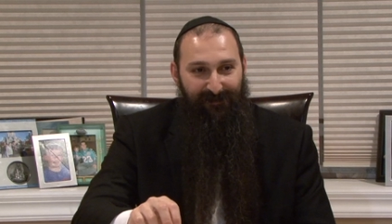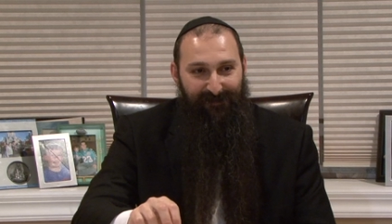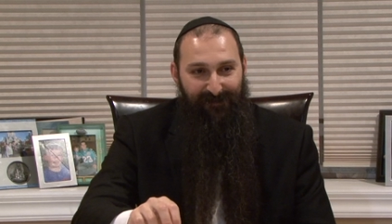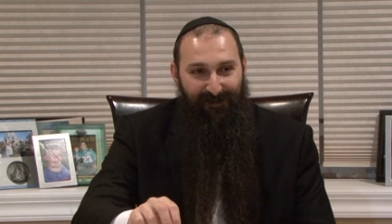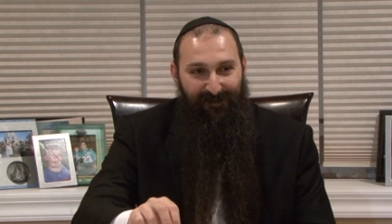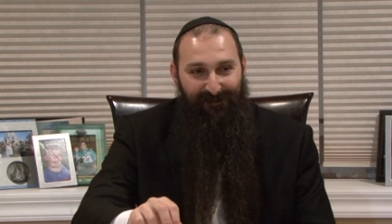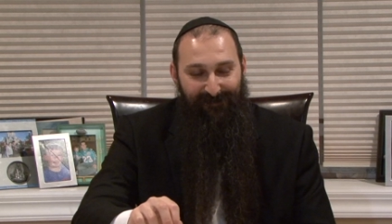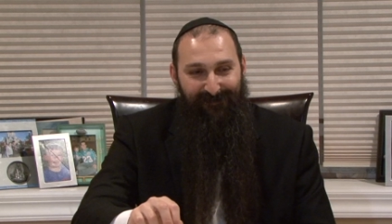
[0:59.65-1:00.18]

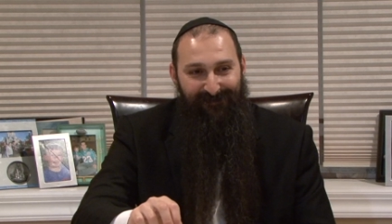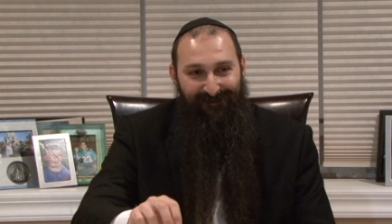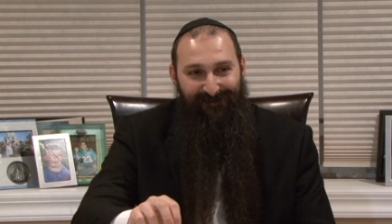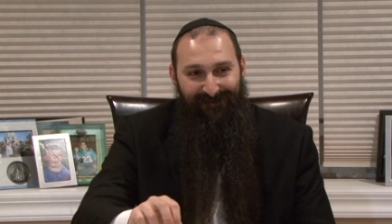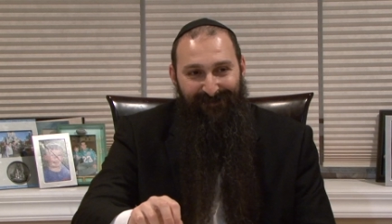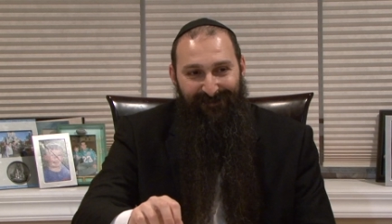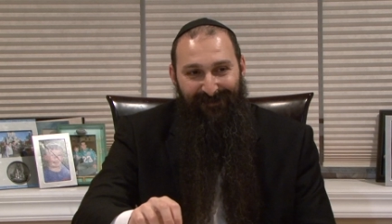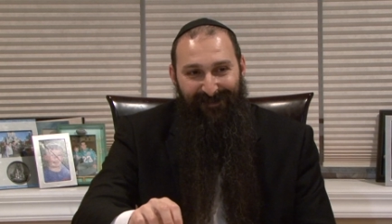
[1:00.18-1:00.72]
yeah?
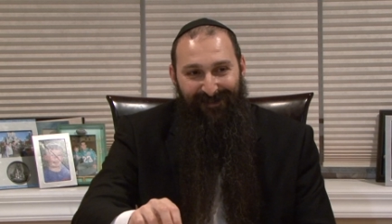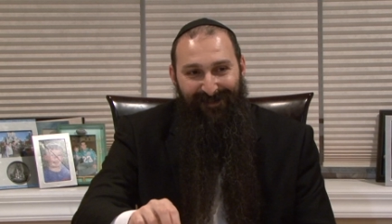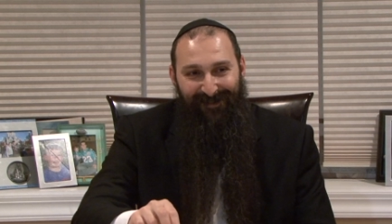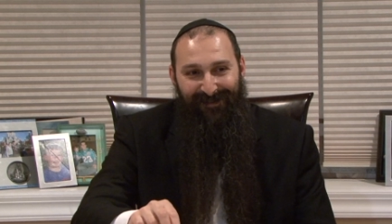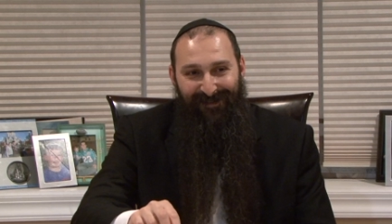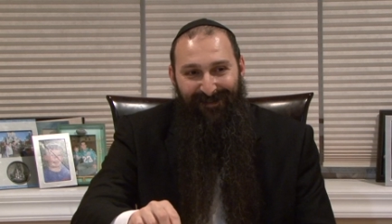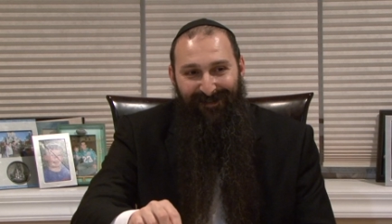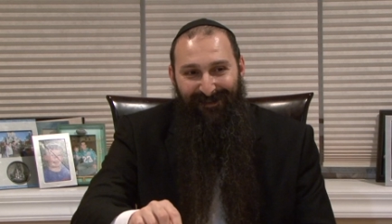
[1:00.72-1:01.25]
Yeah, I do not know what he
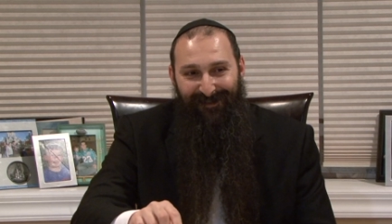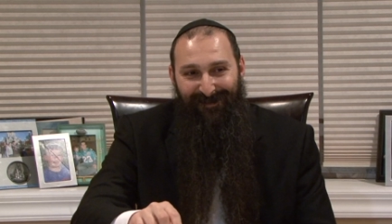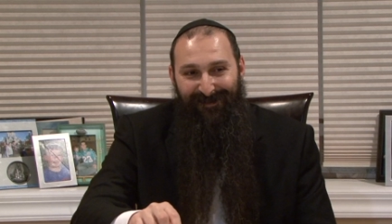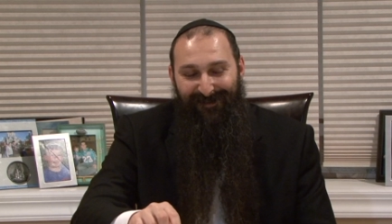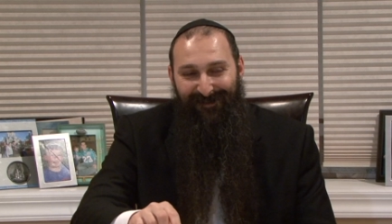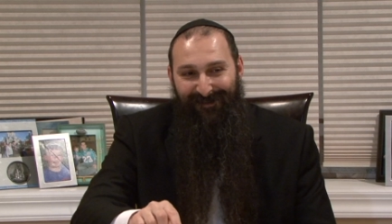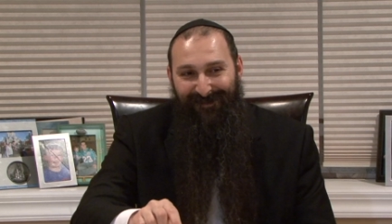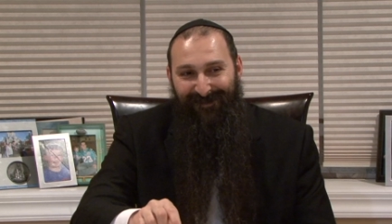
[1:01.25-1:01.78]
was doing. It's very
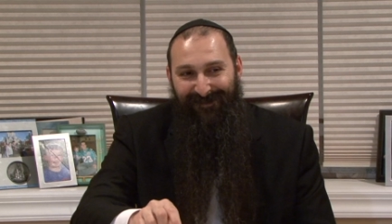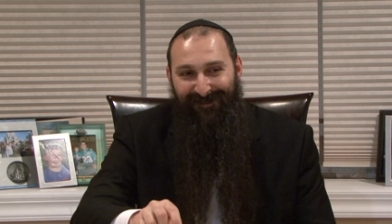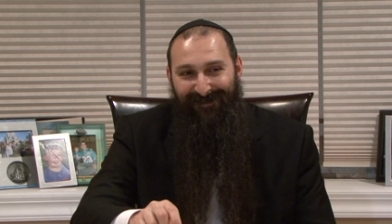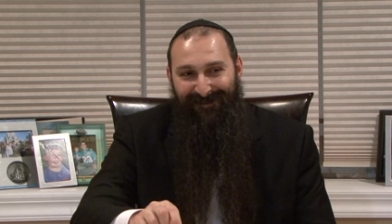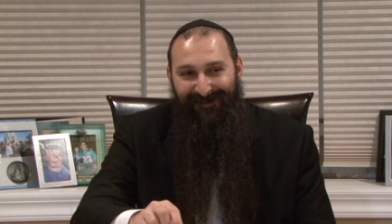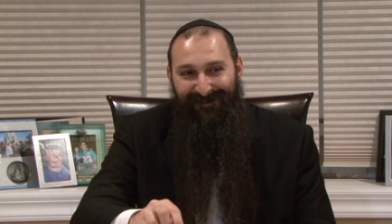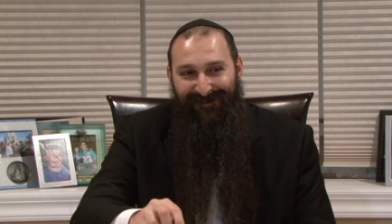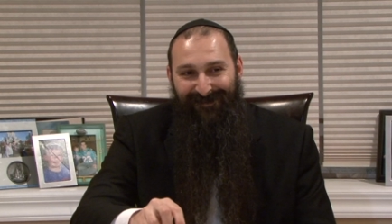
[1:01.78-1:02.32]
creepy.
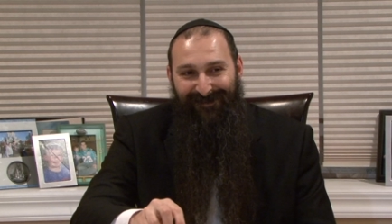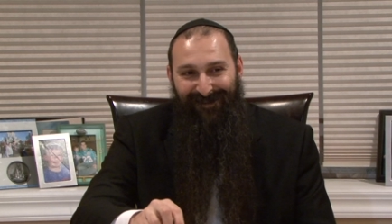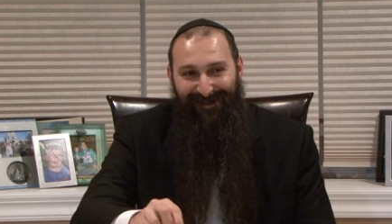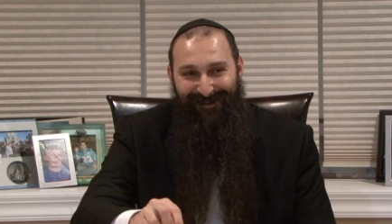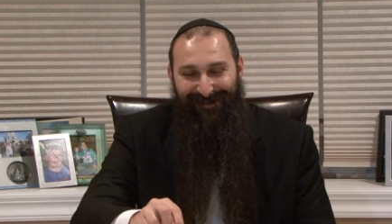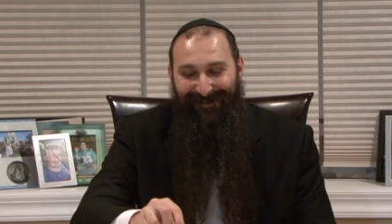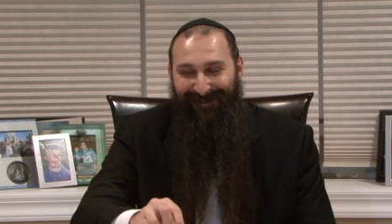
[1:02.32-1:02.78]
Yeah?